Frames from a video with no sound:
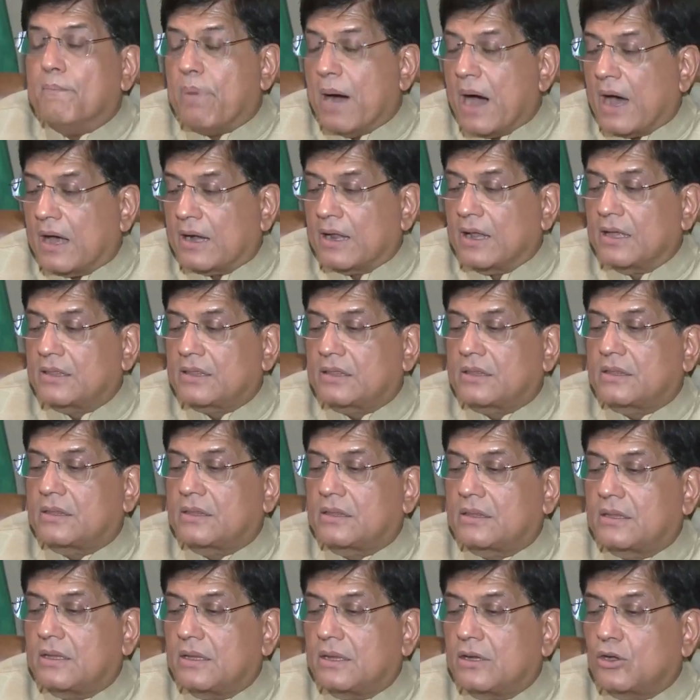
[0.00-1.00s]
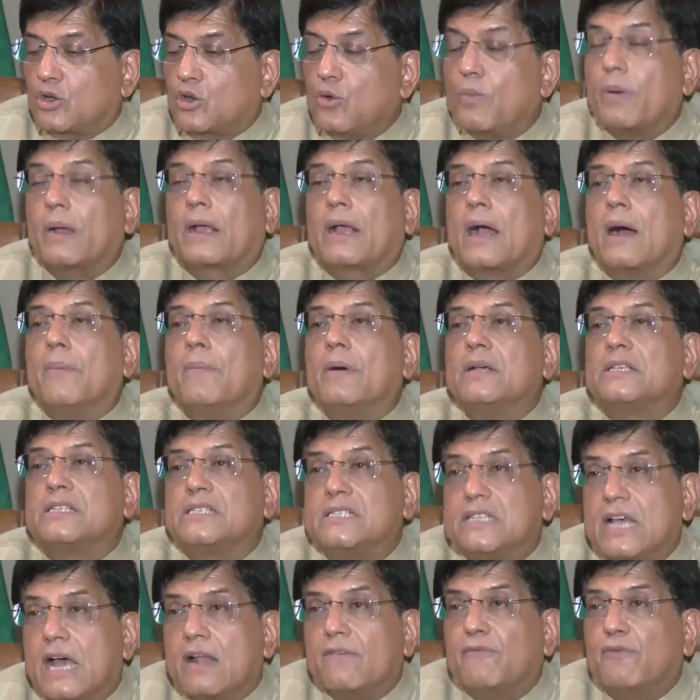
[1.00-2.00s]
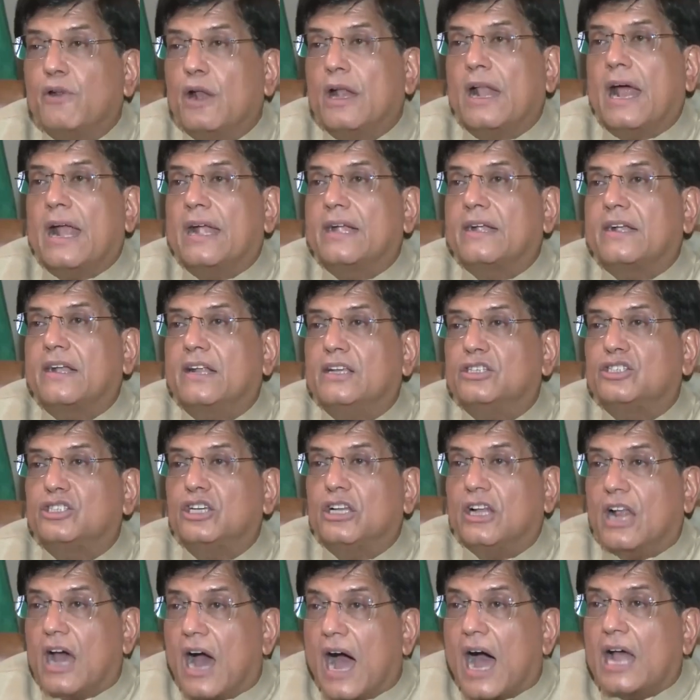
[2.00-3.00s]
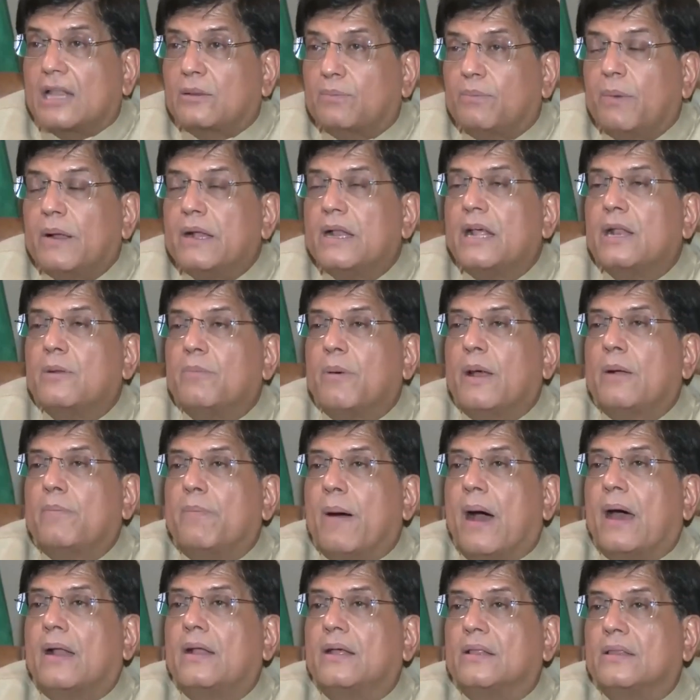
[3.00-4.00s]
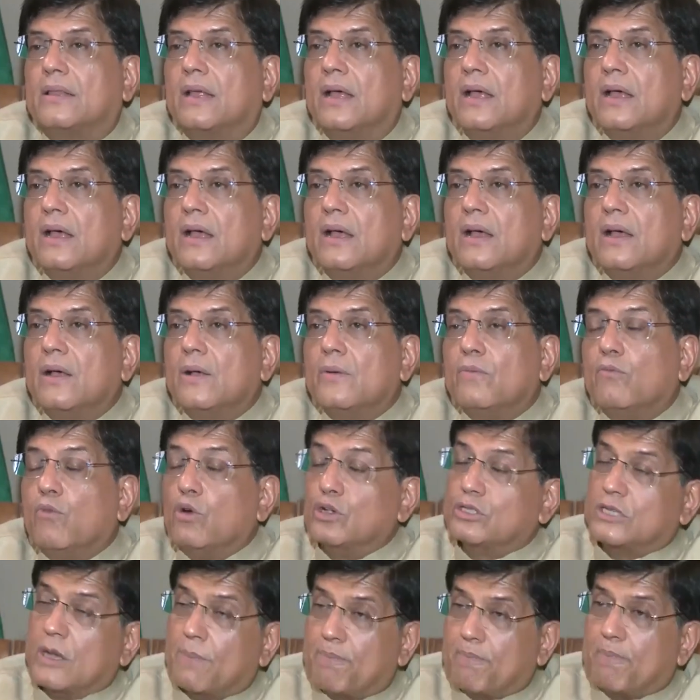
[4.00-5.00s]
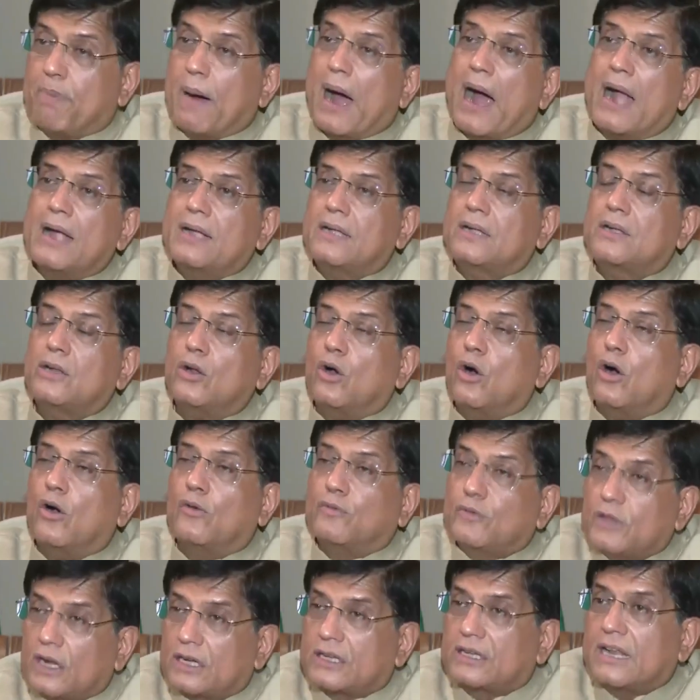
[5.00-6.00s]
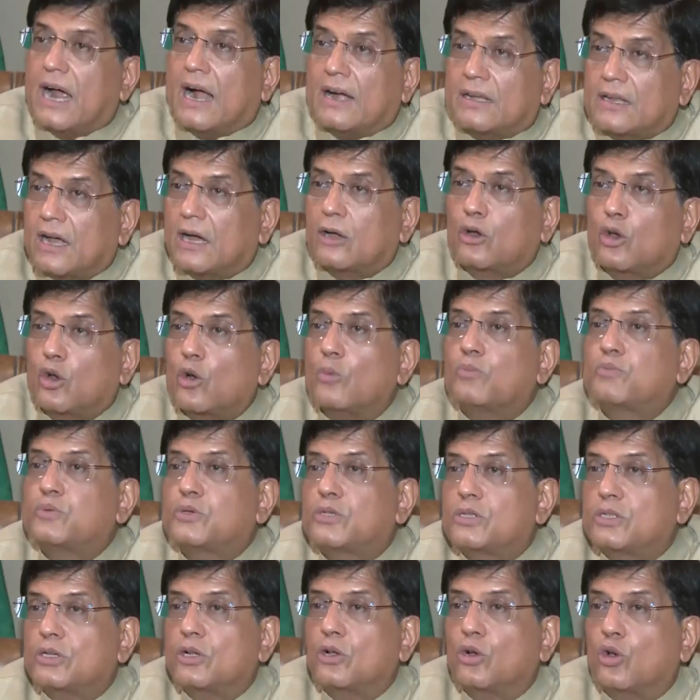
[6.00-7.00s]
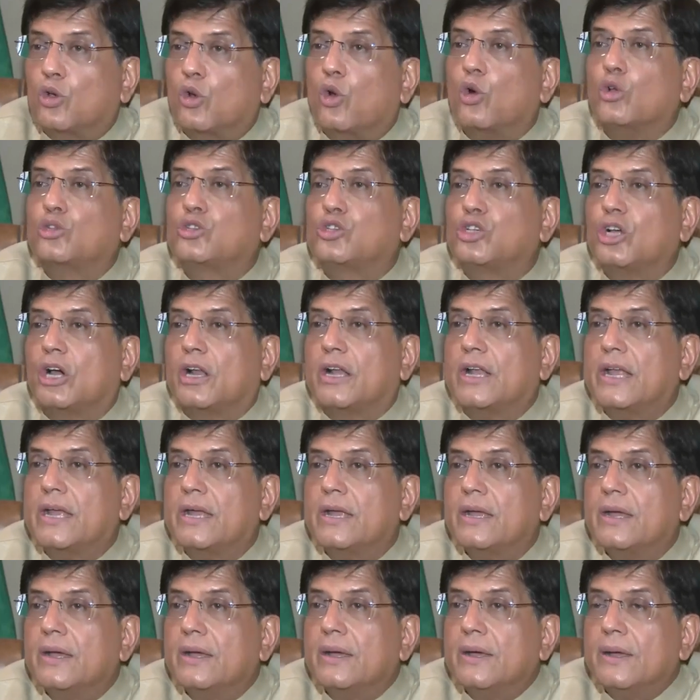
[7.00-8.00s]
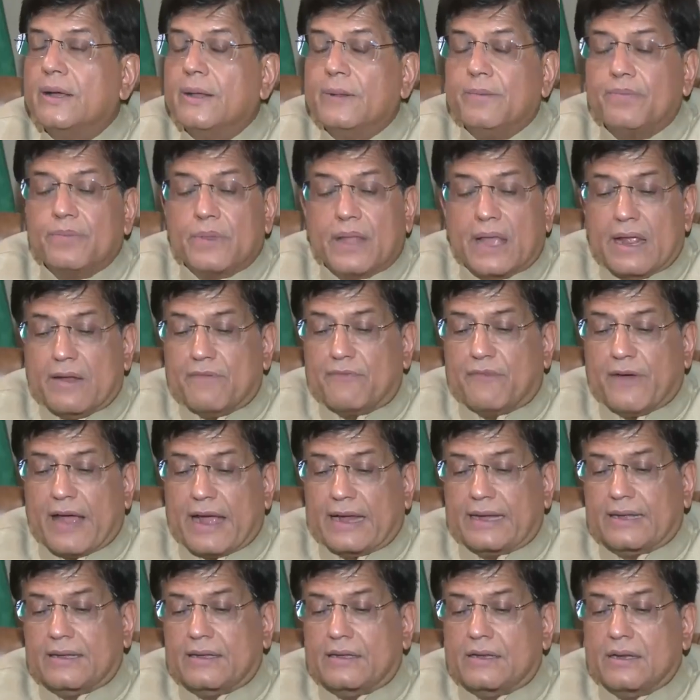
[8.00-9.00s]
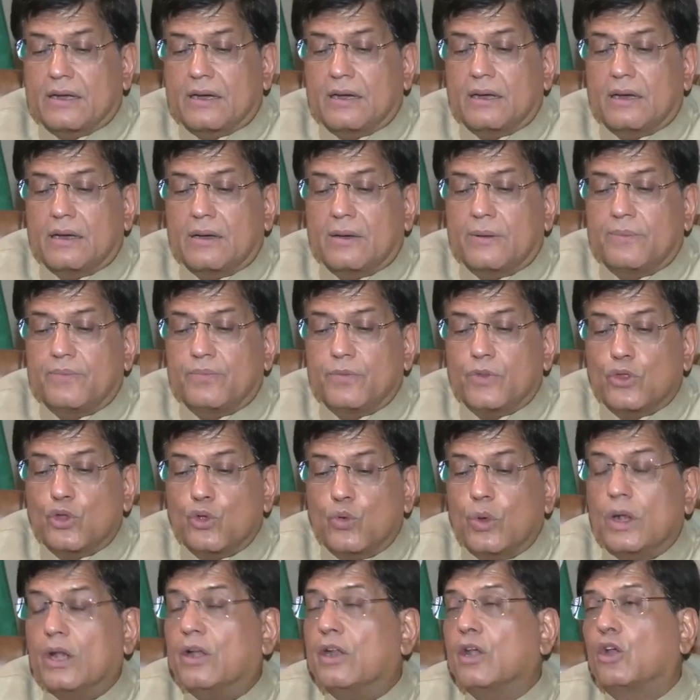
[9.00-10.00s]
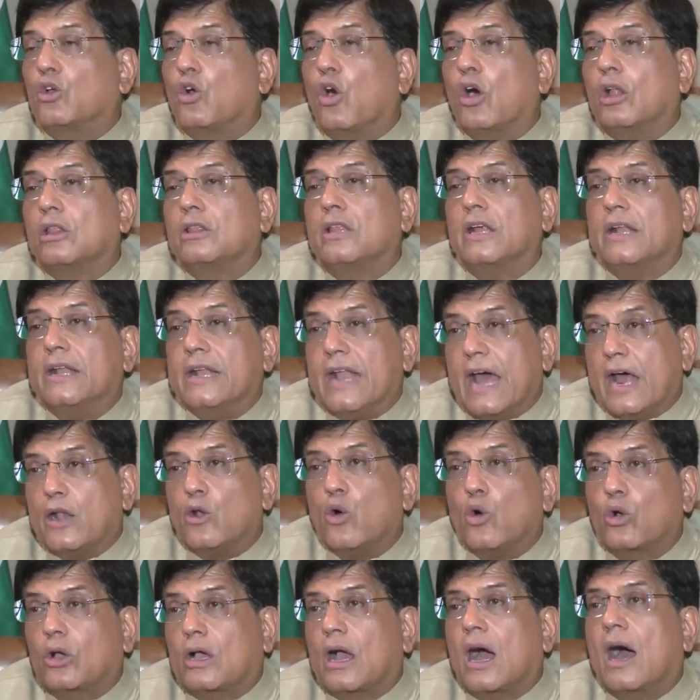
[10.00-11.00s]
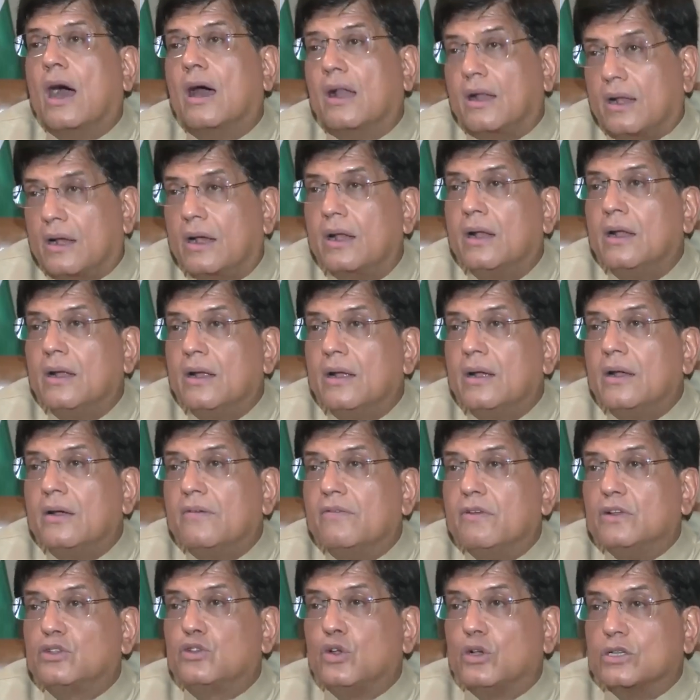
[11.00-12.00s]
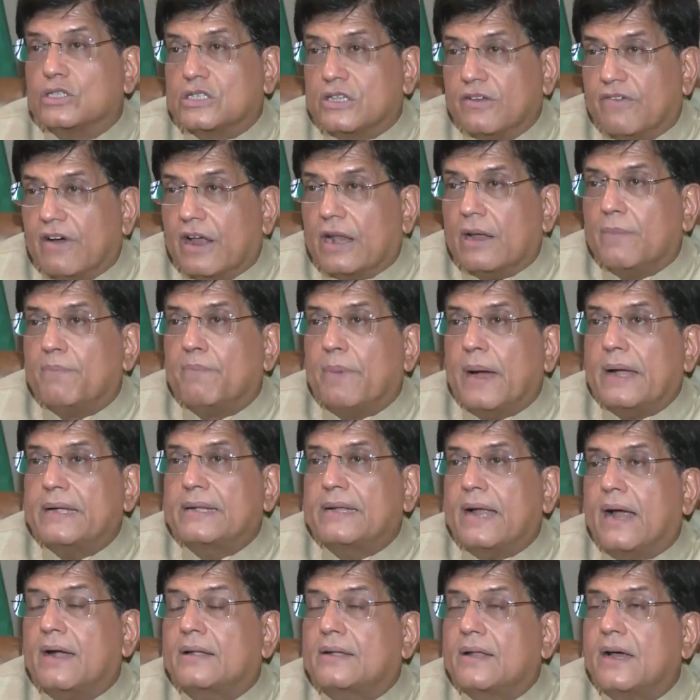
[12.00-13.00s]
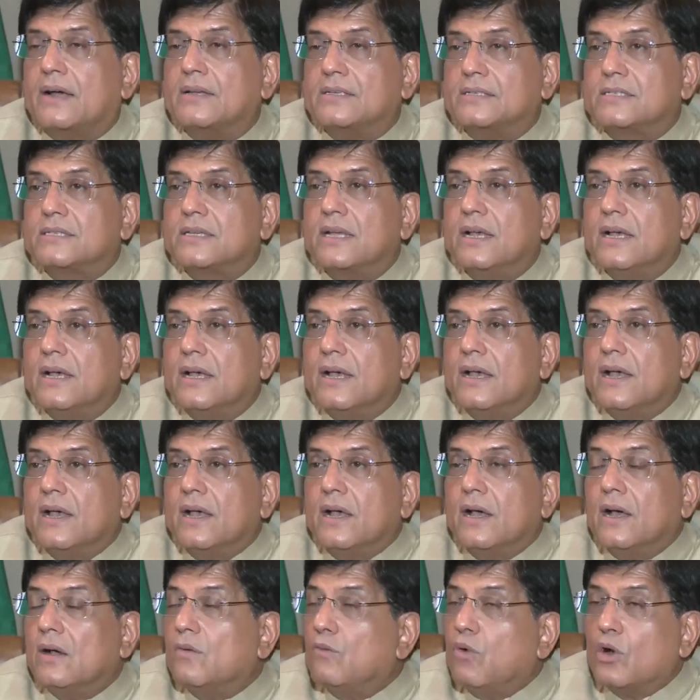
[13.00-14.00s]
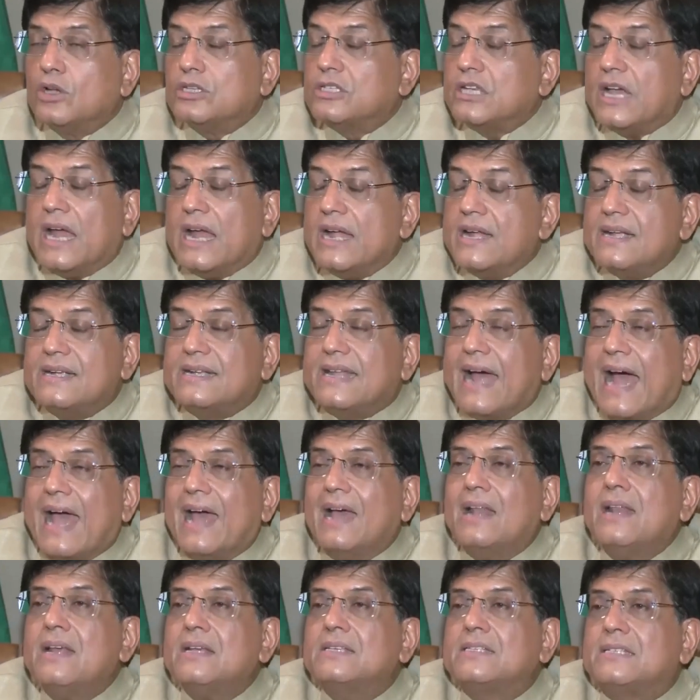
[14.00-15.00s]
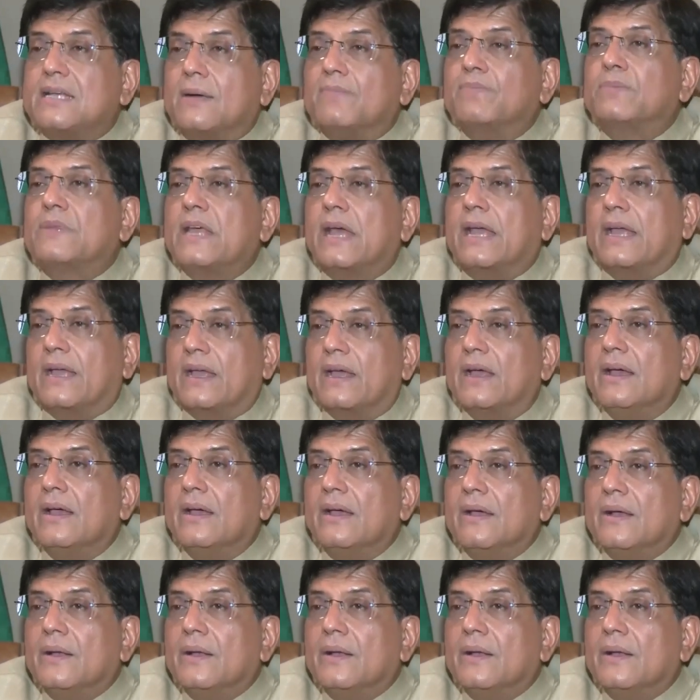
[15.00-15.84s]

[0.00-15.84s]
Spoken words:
Bharat, to become a self-reliant nation, Atmanirbhar Bharat, was a part of the Tata Group's growth journey. In fact, you will recall the nano car, which was developed by Tata's, was entirely something